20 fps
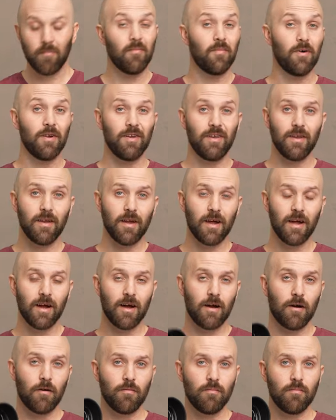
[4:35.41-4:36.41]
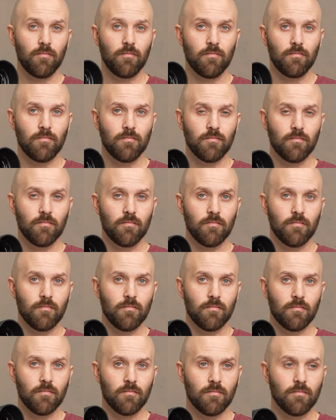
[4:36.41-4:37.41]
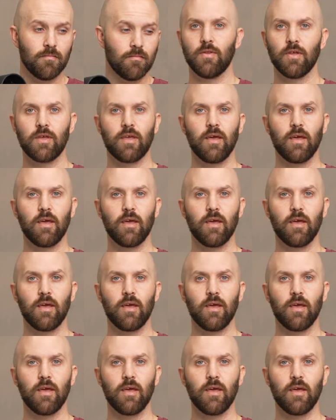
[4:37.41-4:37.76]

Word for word: but now the